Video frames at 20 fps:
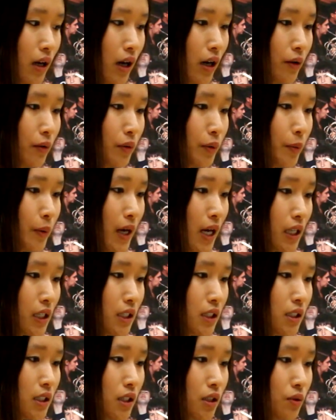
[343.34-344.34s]
I would
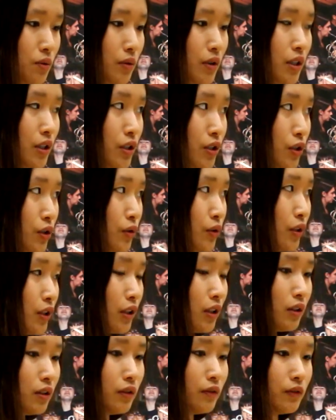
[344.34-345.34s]
practice this with a
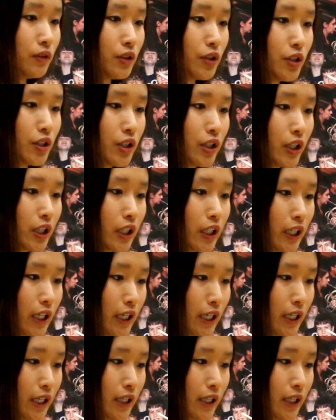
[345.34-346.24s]
tuner for sure.